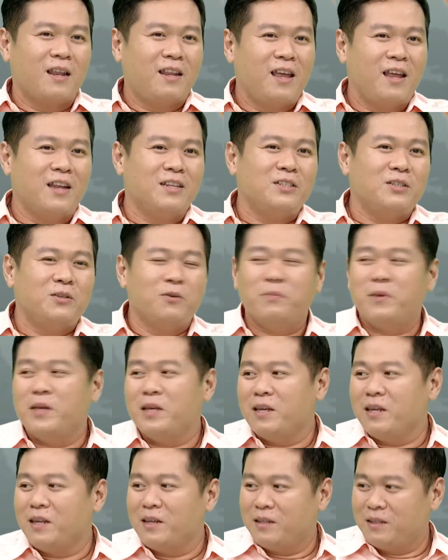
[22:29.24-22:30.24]
tends to
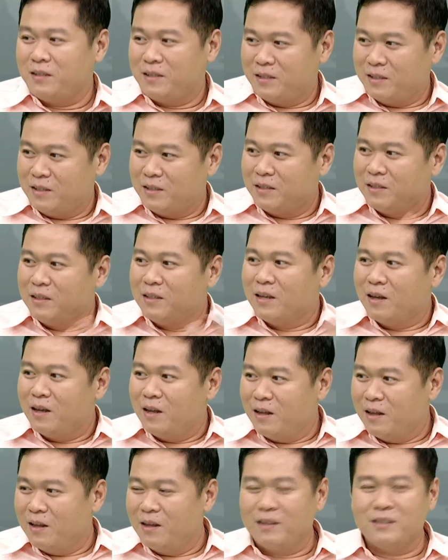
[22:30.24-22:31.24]
be
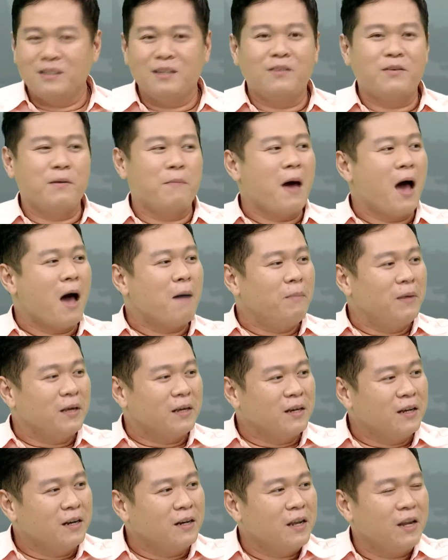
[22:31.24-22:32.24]

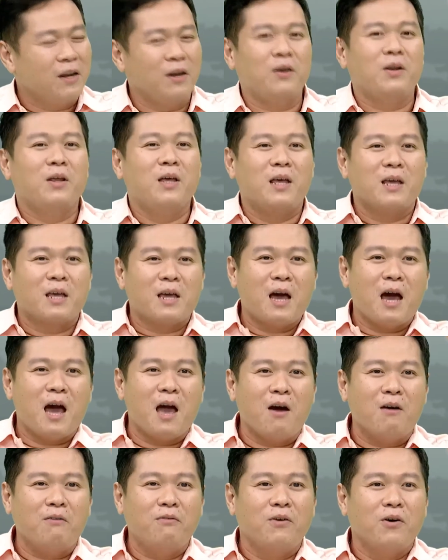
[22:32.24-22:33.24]
Republican and
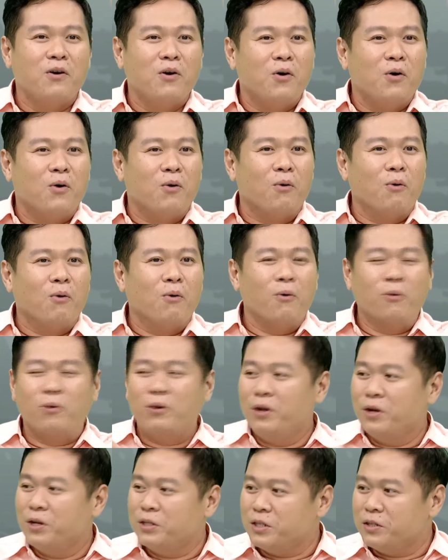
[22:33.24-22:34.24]
kind of
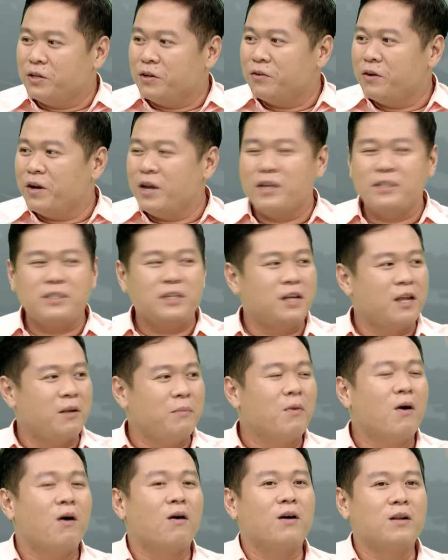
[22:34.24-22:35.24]
older generation
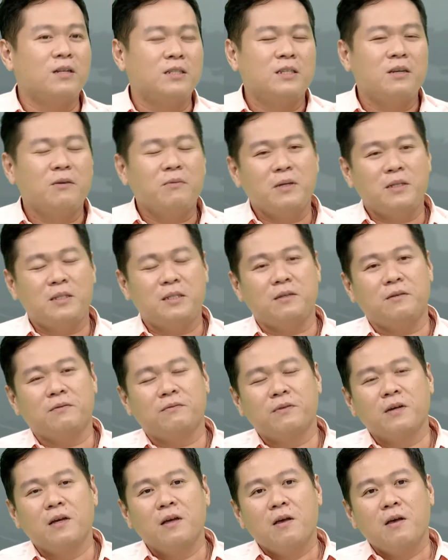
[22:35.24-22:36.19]
and more conservative.